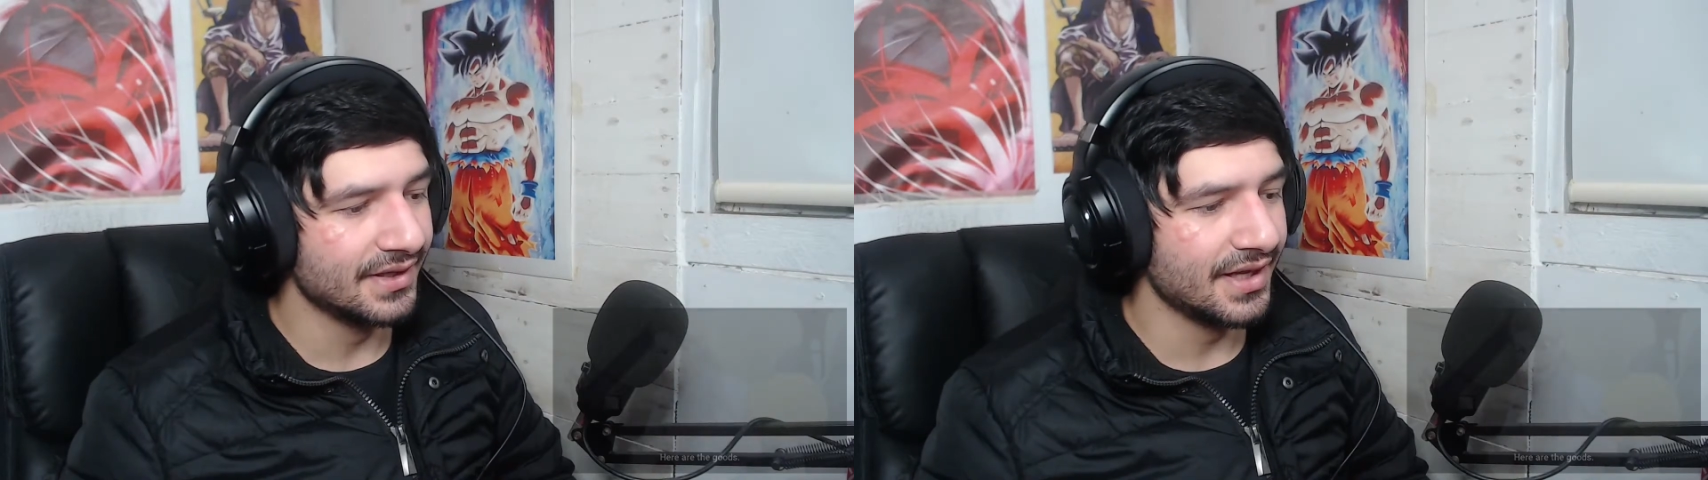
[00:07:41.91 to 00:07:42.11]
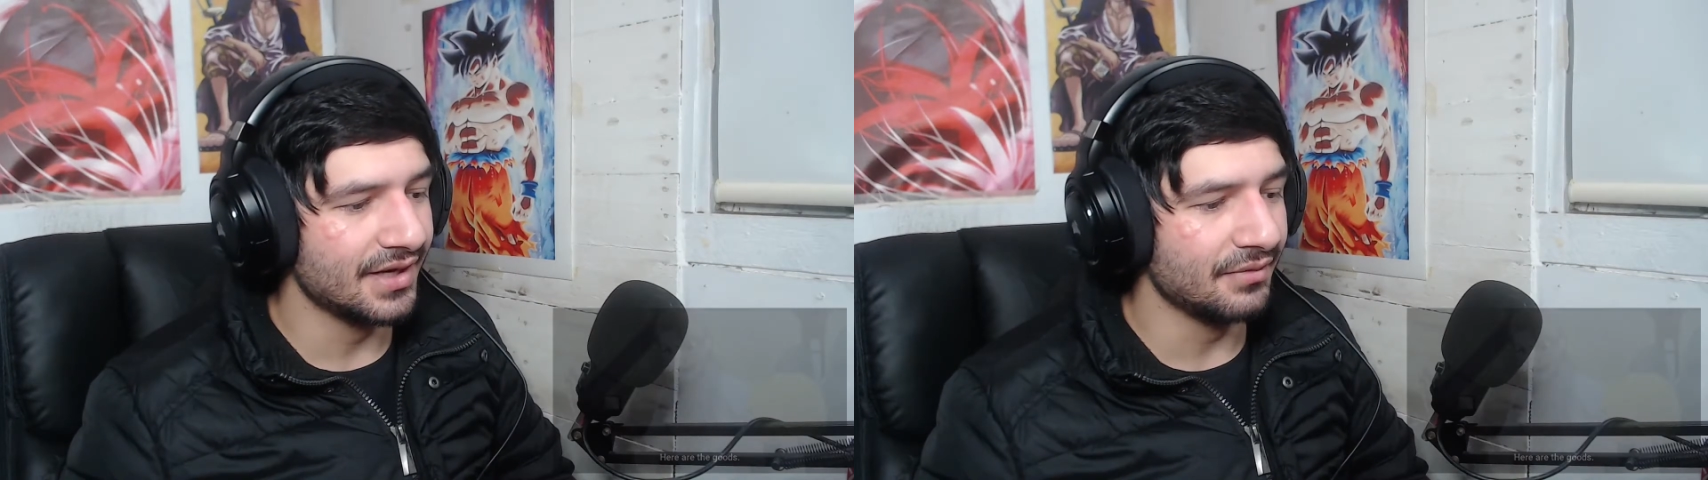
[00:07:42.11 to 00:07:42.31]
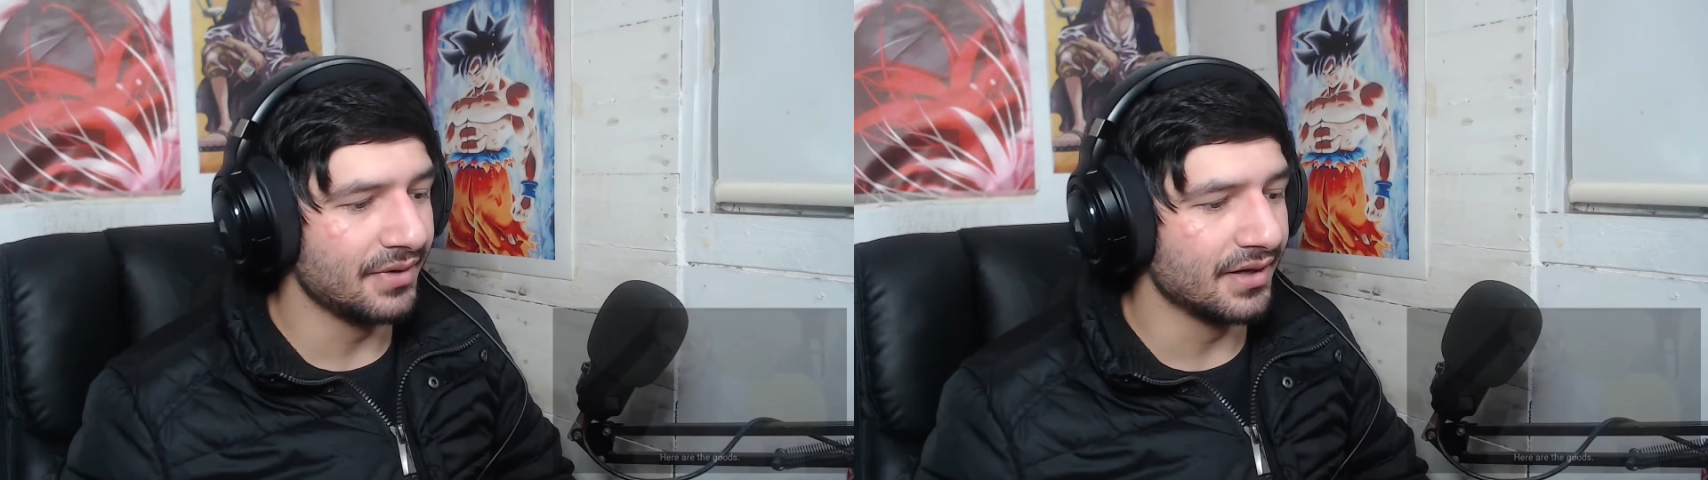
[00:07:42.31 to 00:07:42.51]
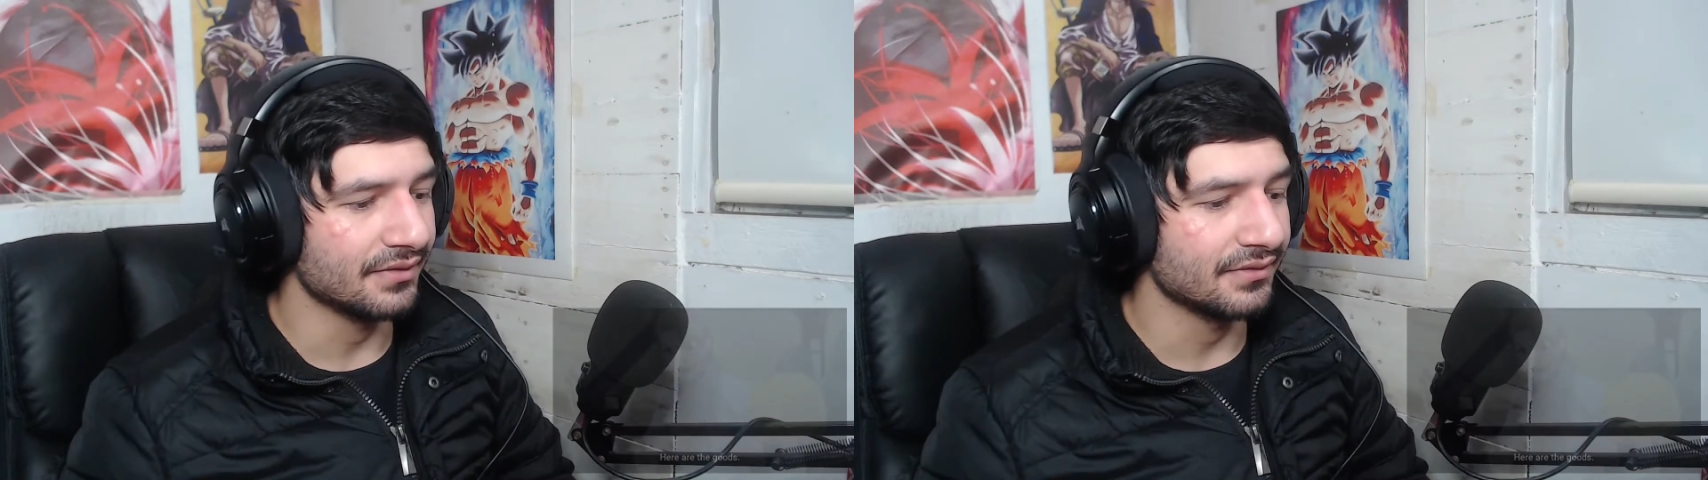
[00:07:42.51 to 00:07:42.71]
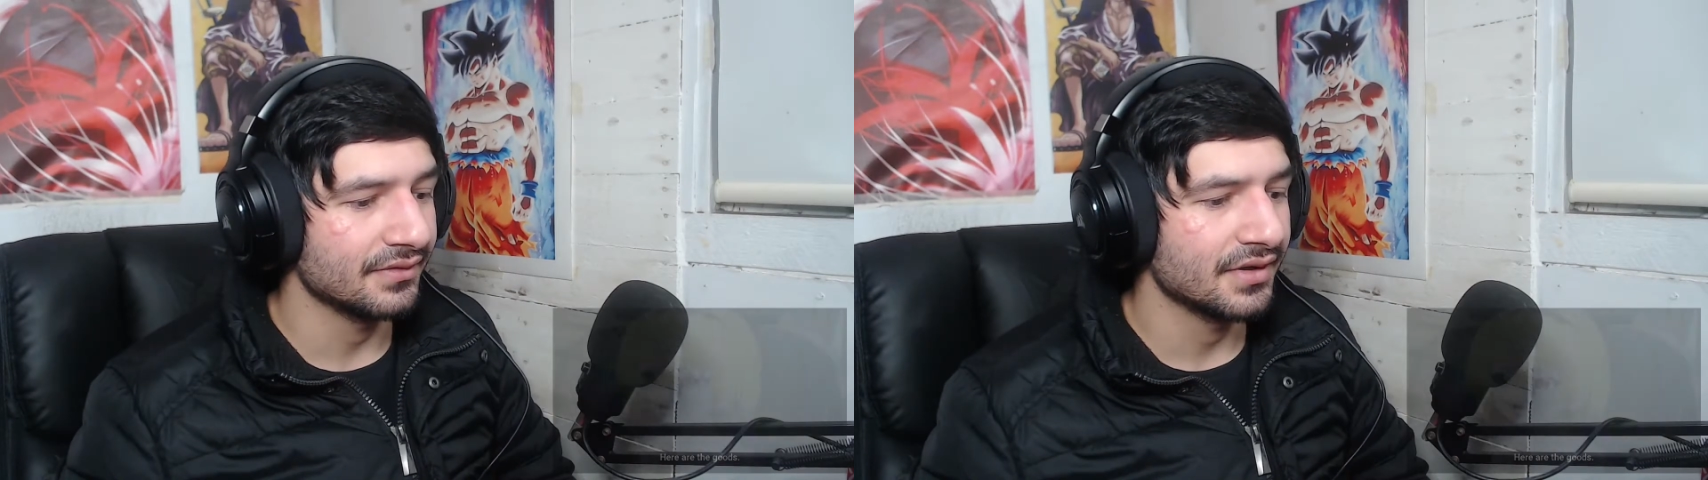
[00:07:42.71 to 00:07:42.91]
Hey, no problem.
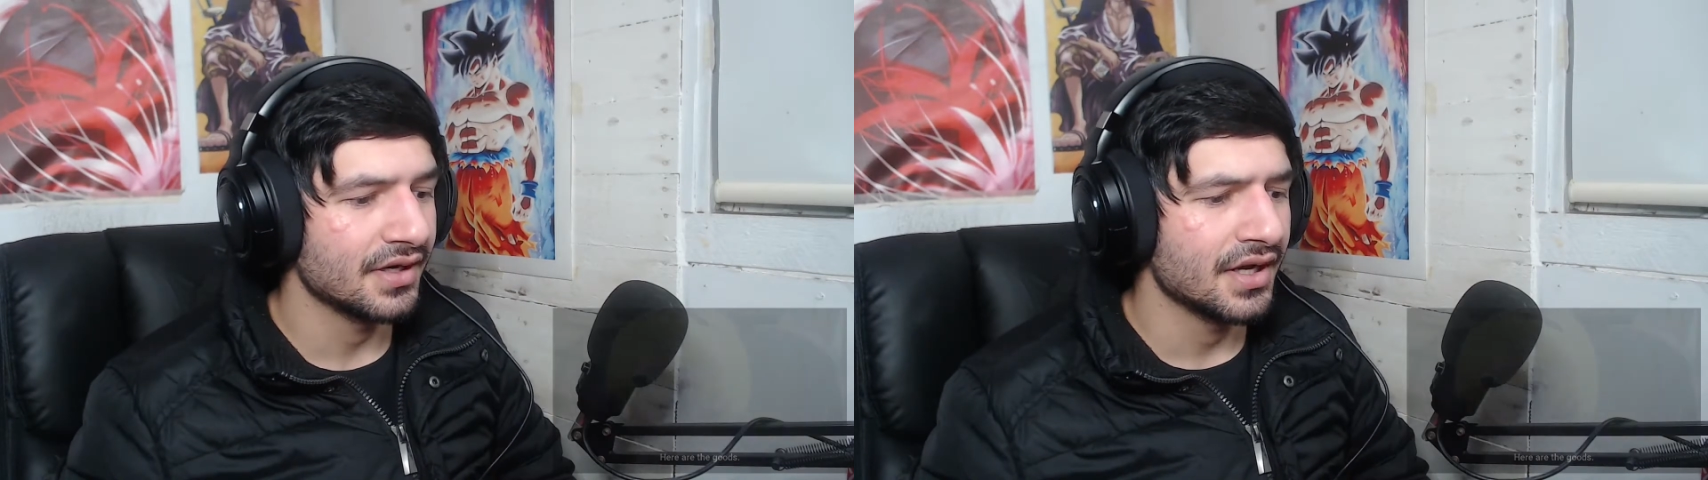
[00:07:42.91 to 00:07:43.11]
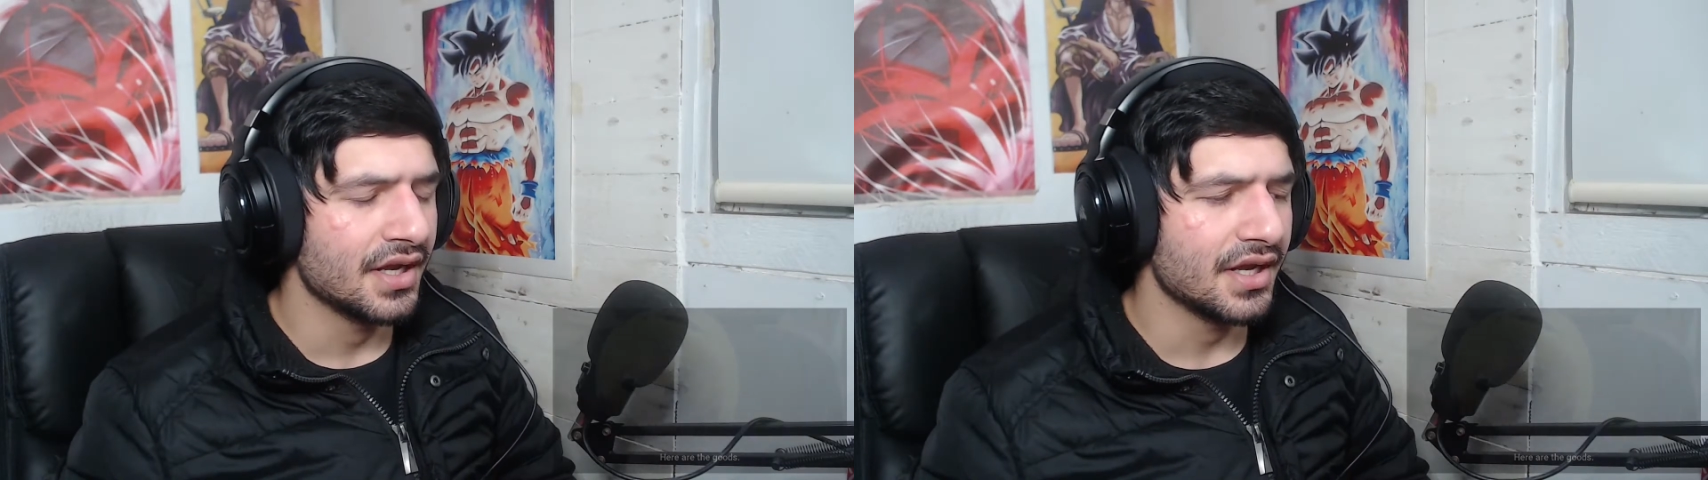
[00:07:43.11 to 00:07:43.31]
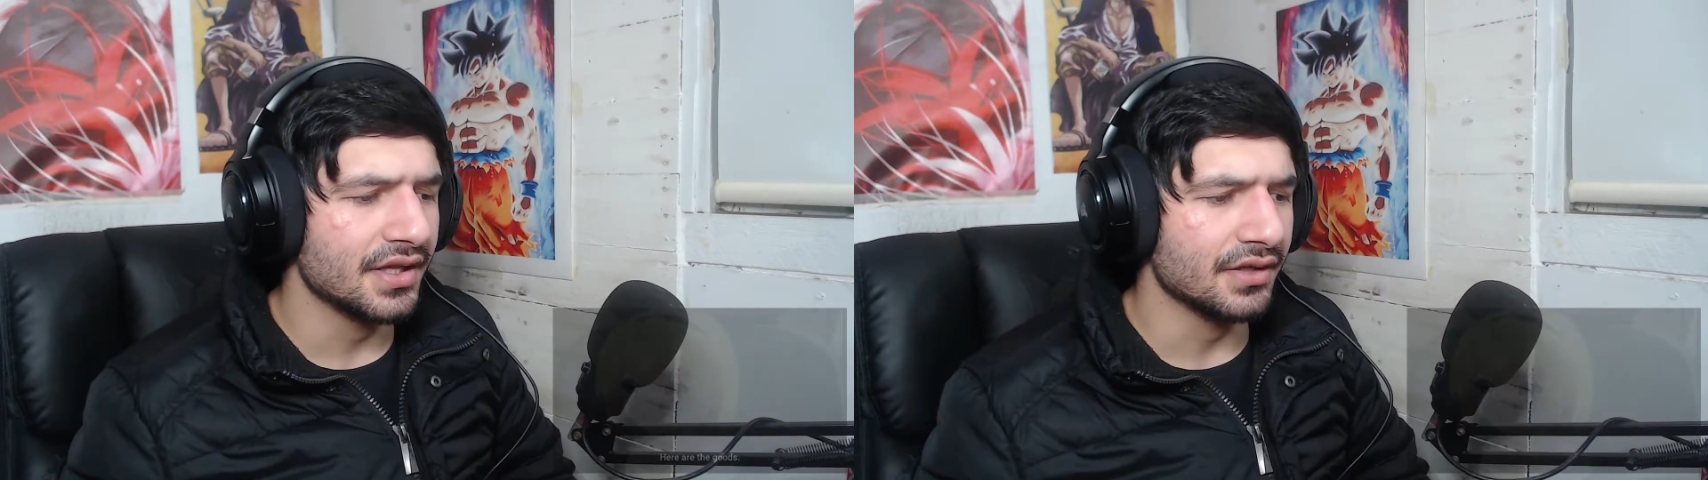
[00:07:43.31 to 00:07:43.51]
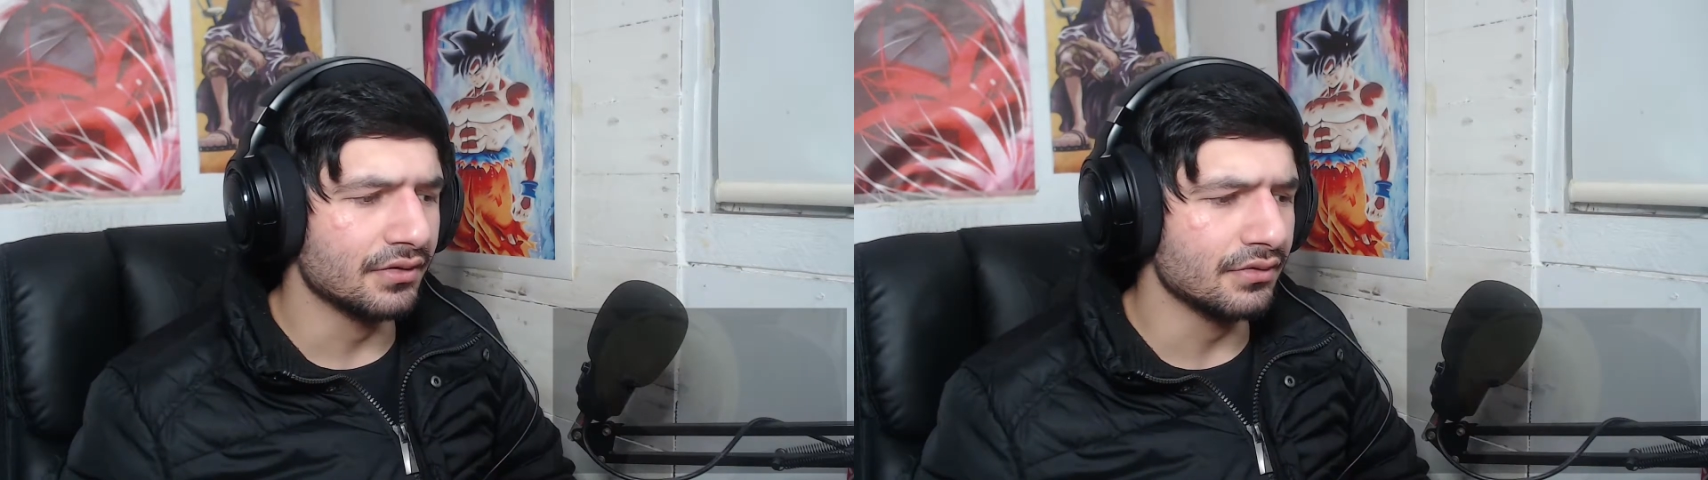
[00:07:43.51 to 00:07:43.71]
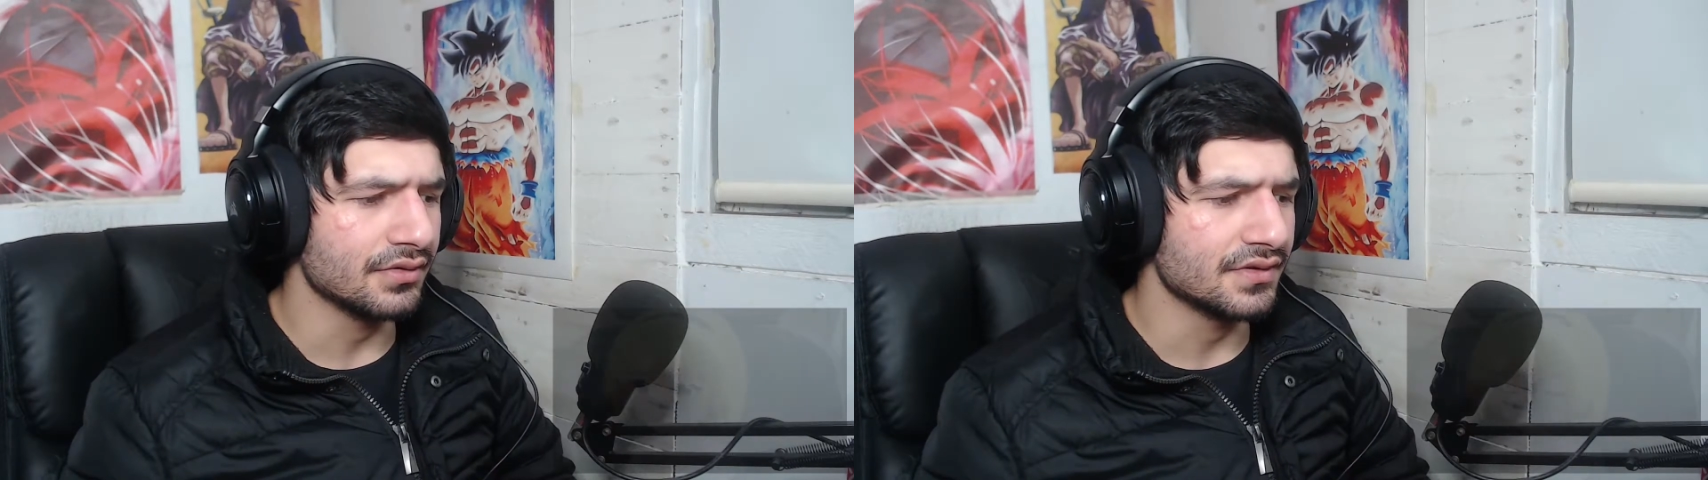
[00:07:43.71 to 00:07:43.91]
Yeah, the
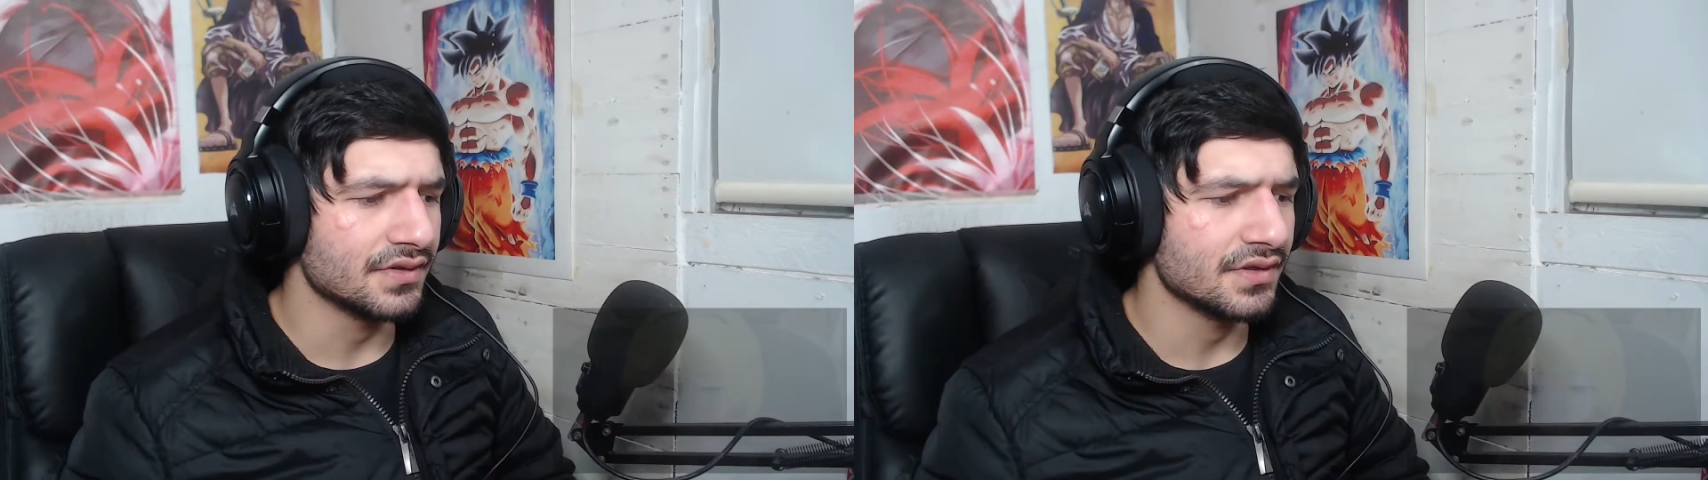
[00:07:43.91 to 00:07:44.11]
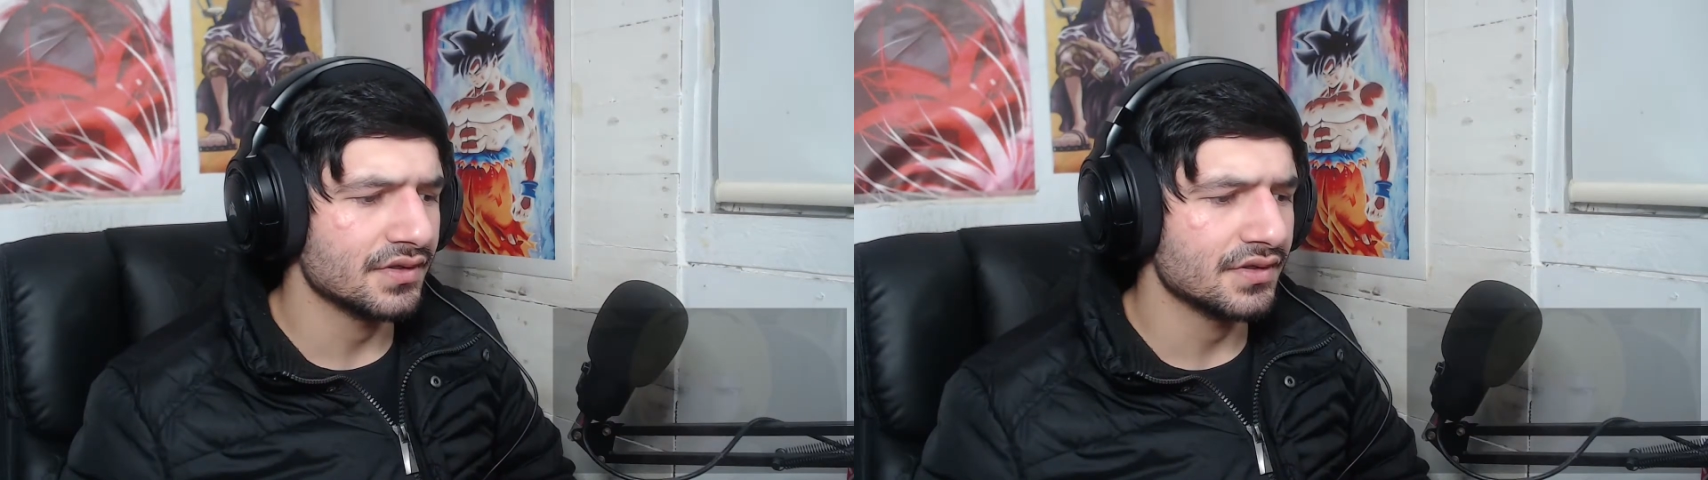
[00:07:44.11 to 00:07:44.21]
goods.